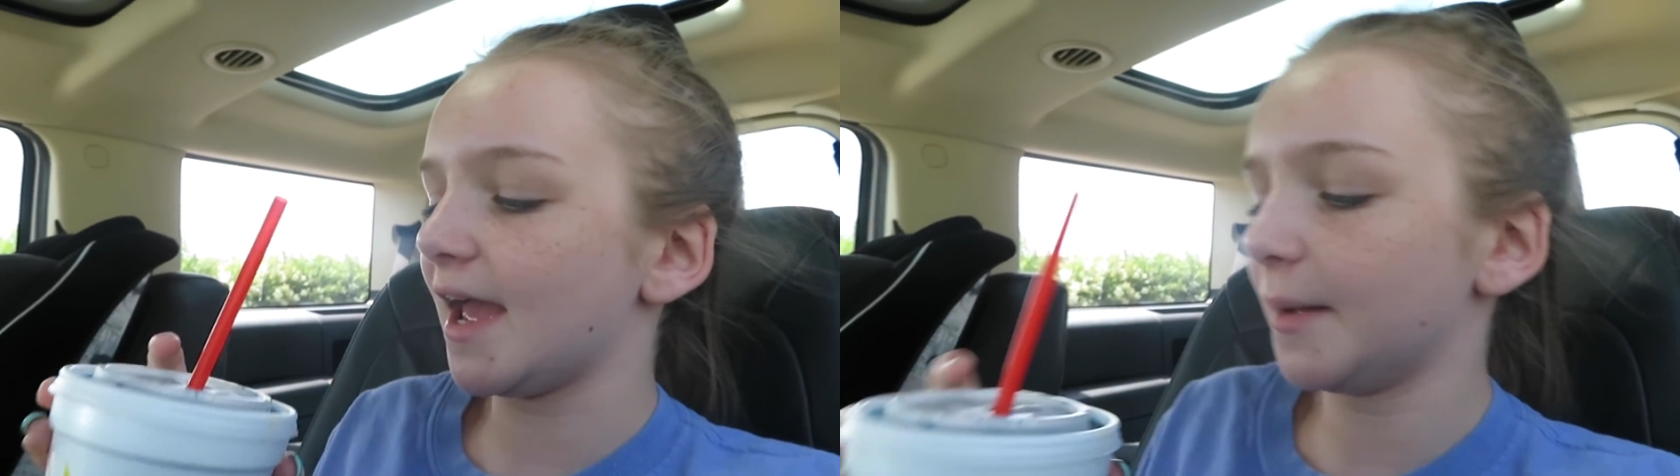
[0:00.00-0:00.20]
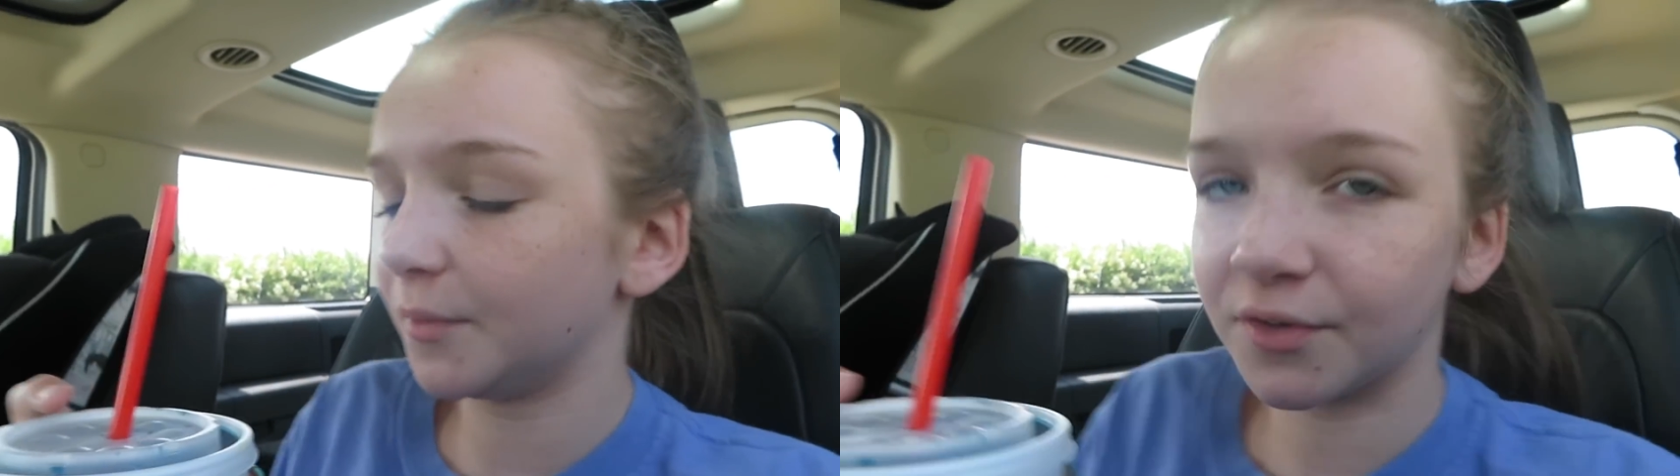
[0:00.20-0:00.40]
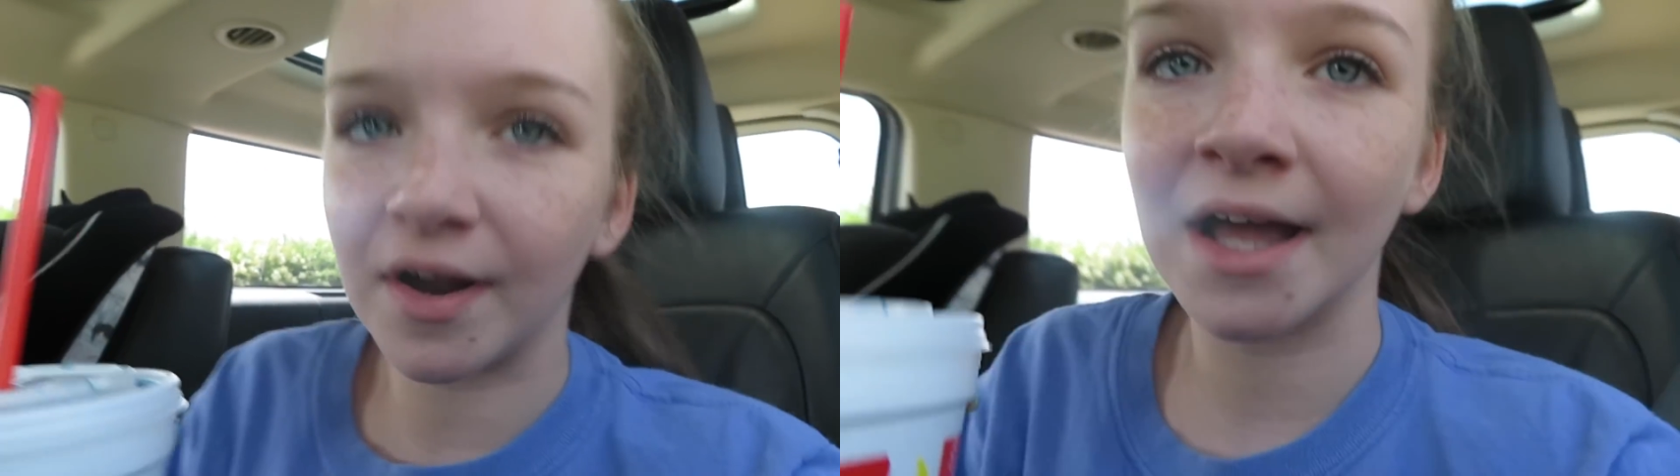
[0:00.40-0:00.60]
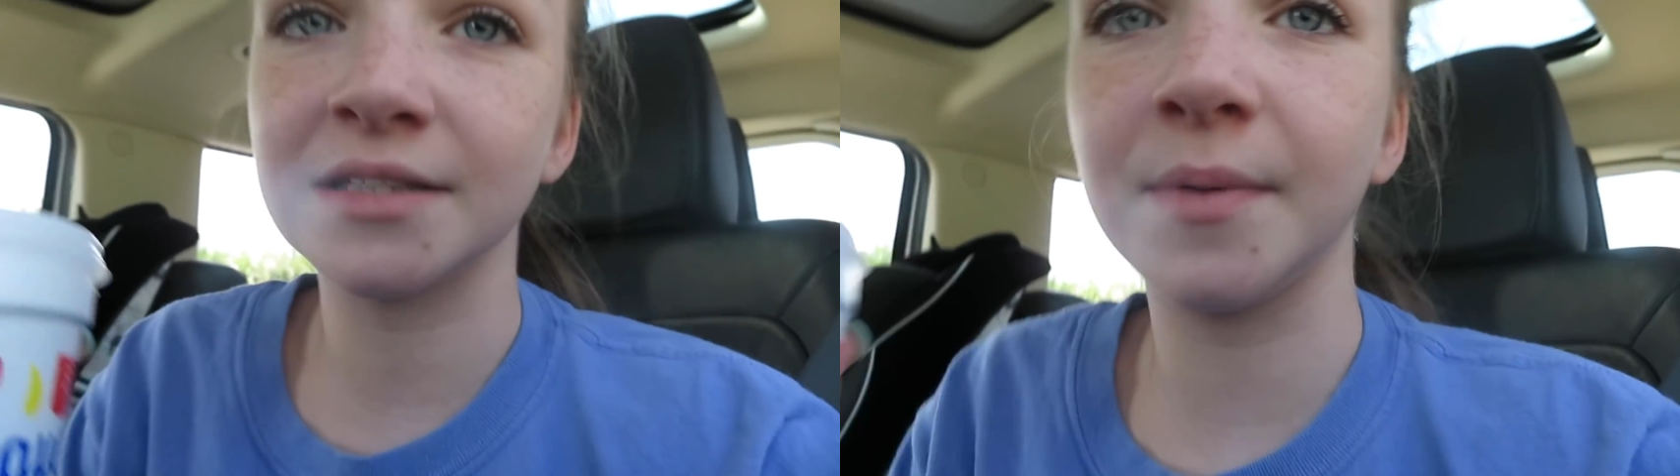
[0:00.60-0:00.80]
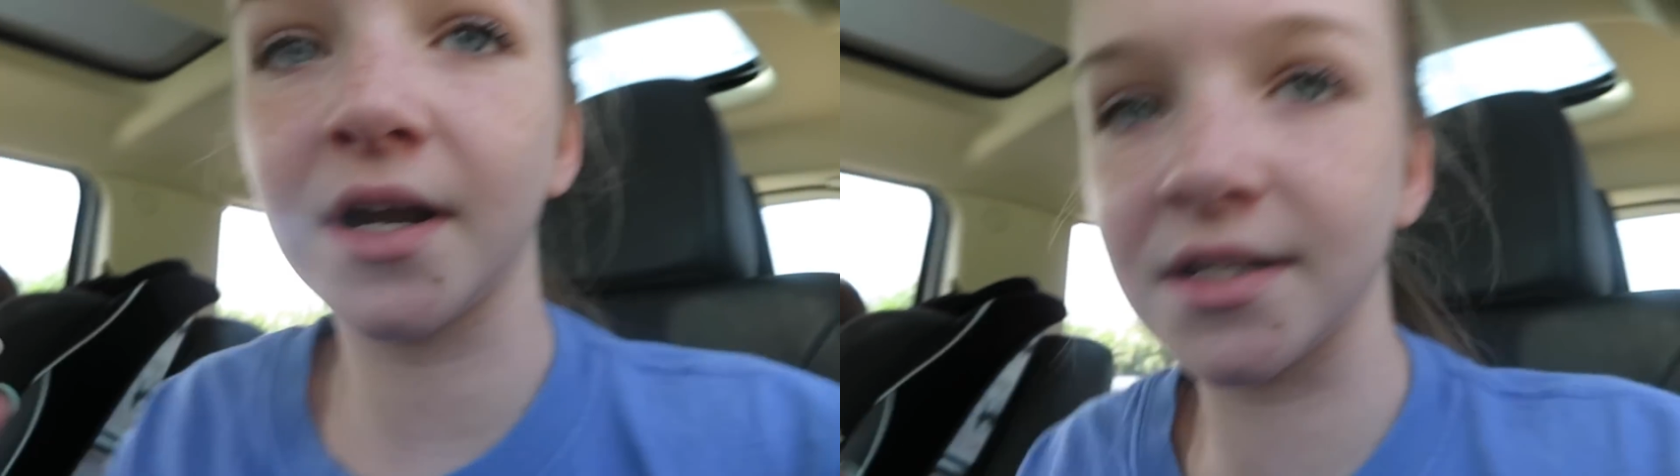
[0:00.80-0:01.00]
a blue
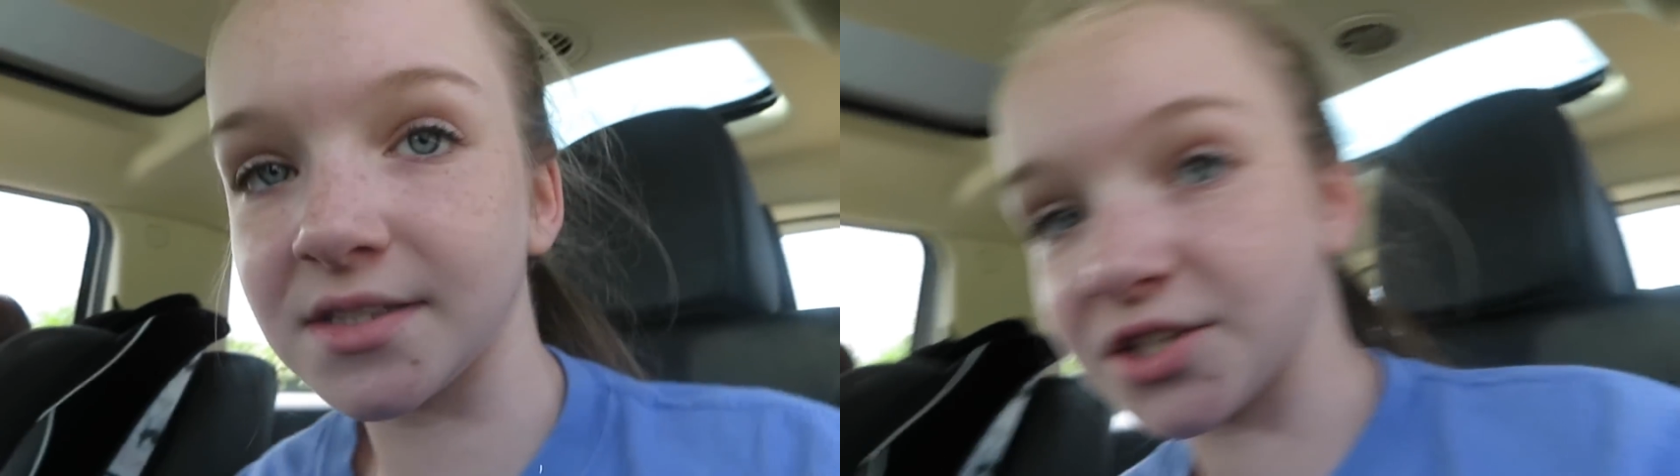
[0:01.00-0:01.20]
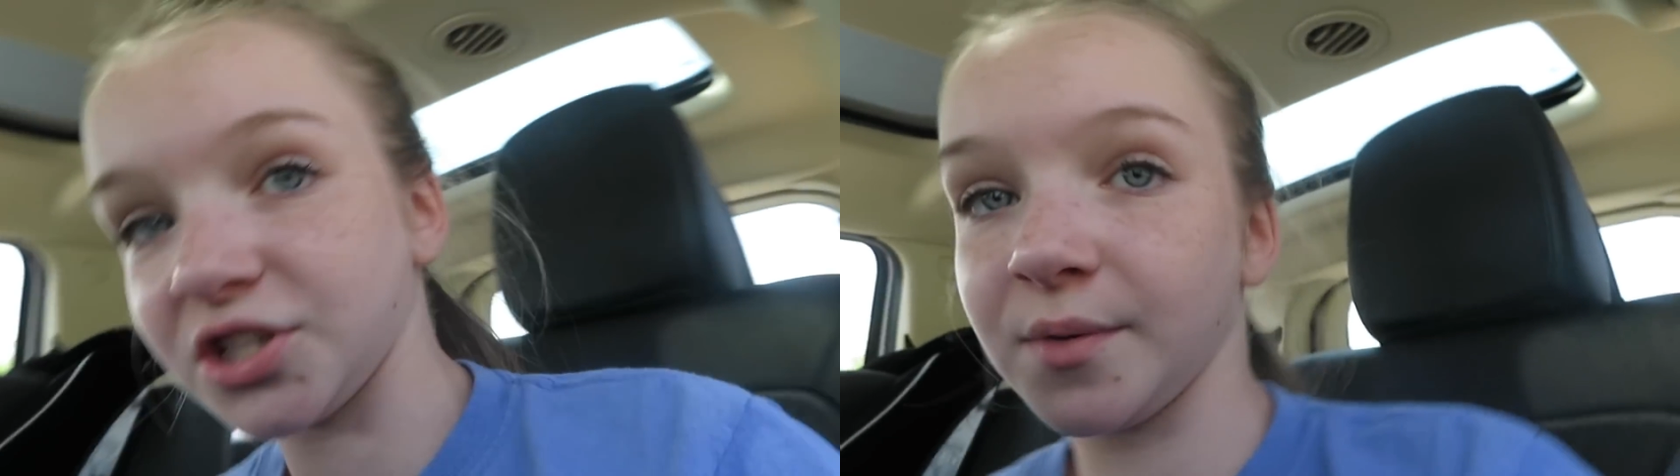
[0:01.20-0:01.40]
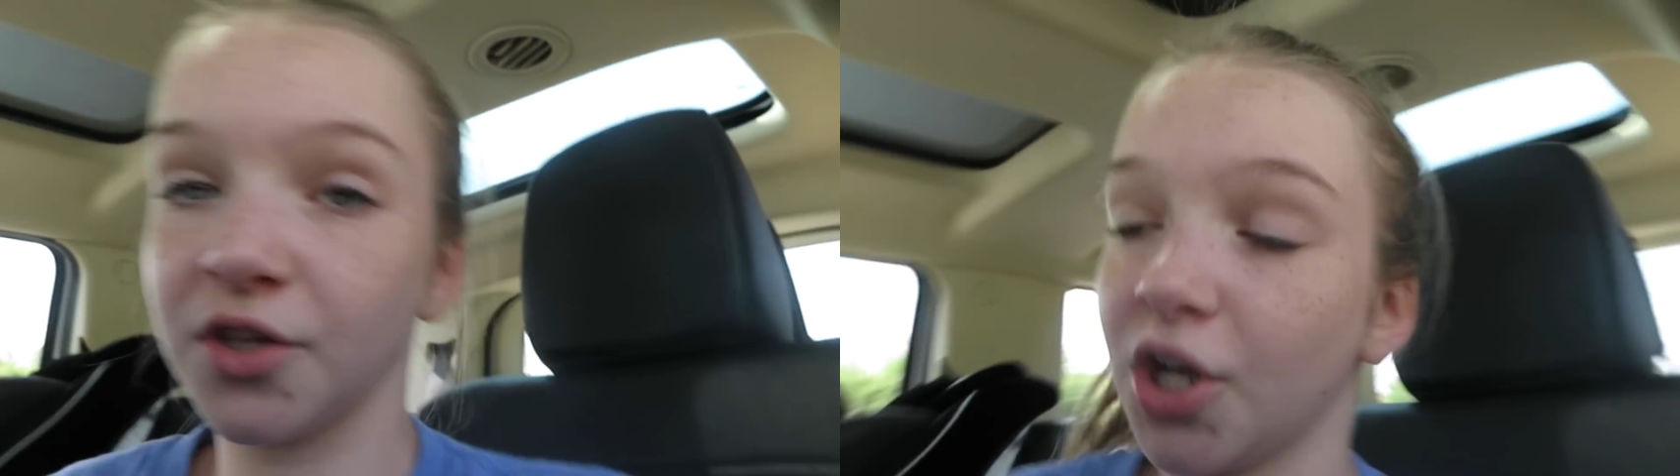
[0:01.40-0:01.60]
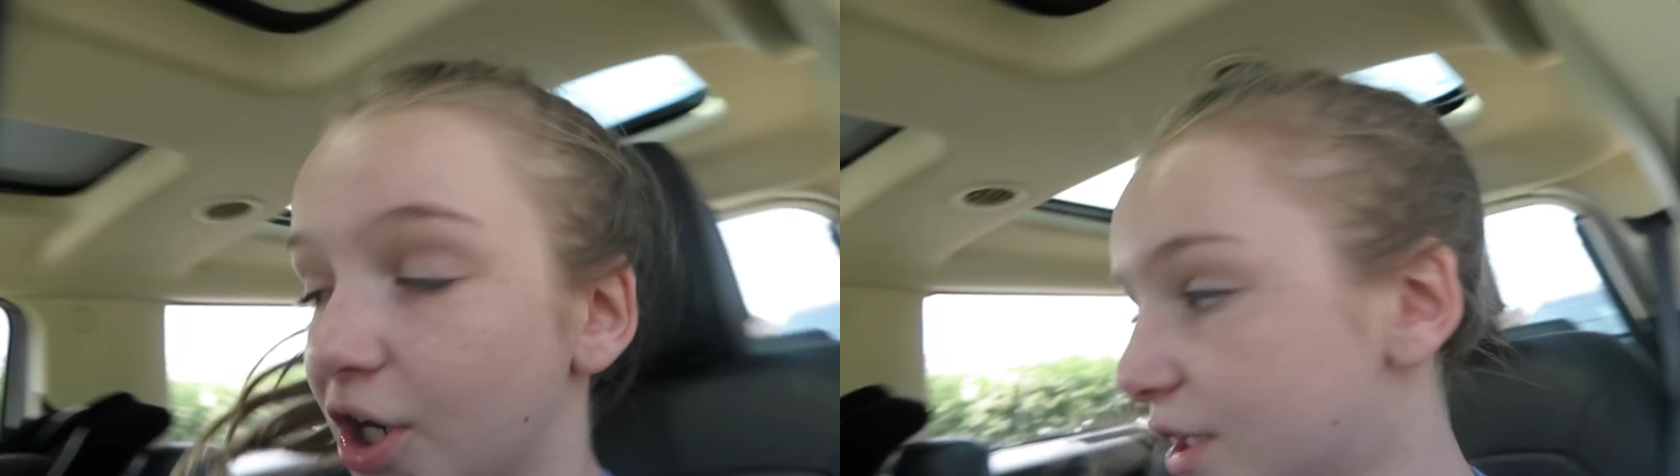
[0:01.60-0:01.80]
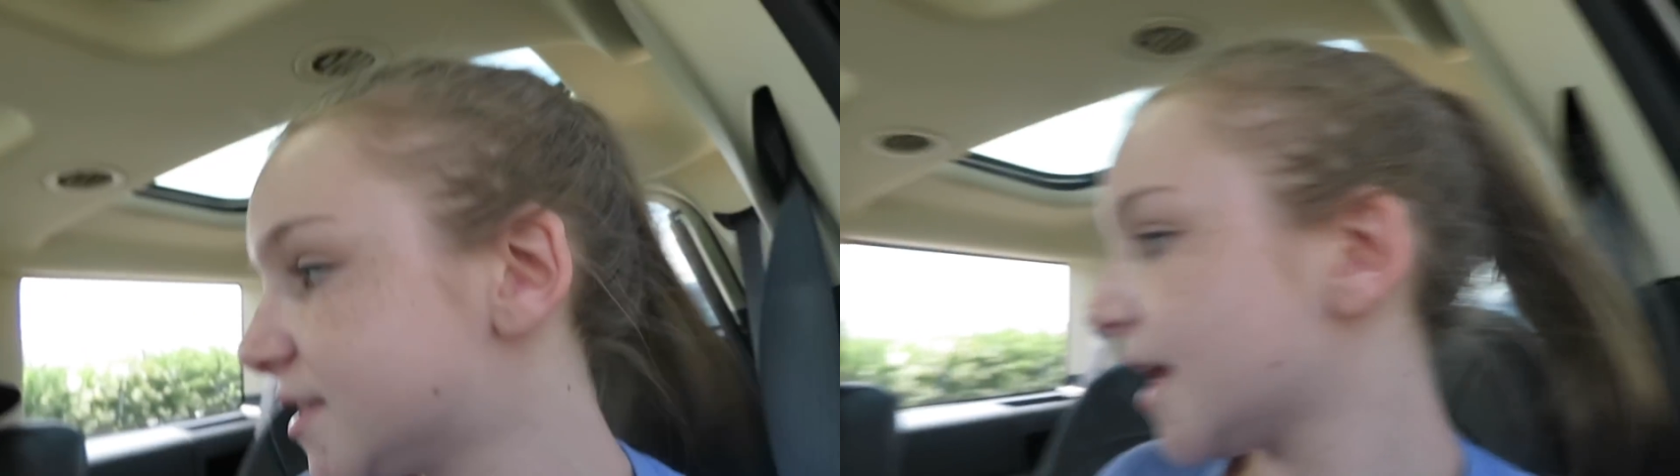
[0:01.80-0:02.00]
raspberry slushie with
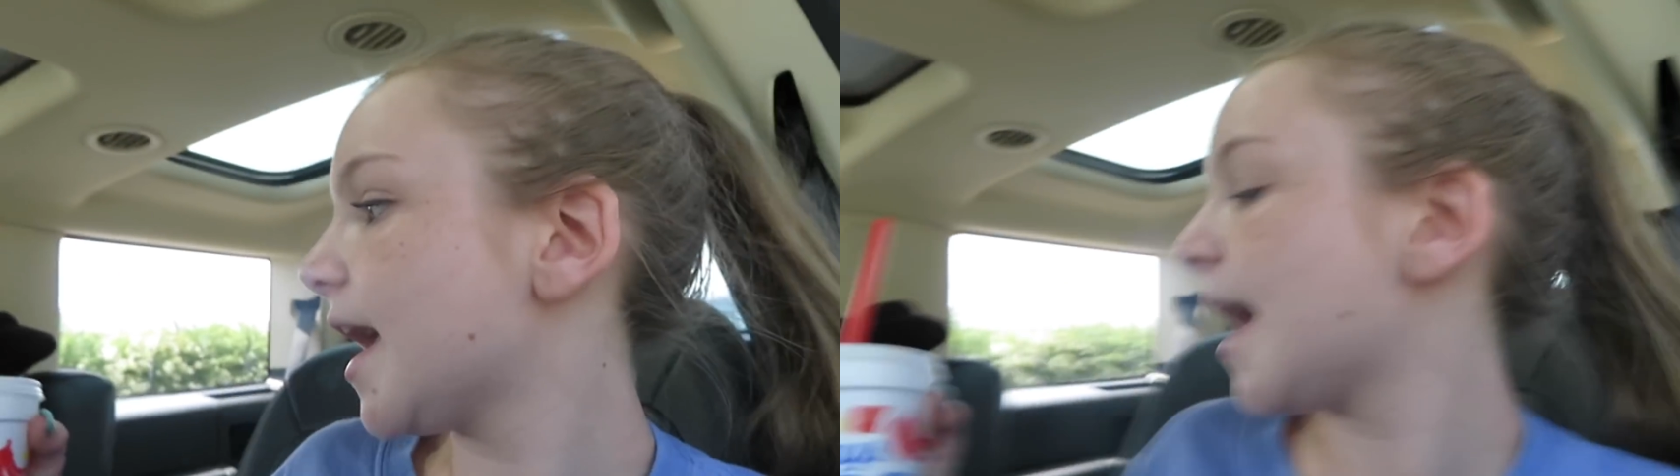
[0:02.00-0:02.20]
Nerds.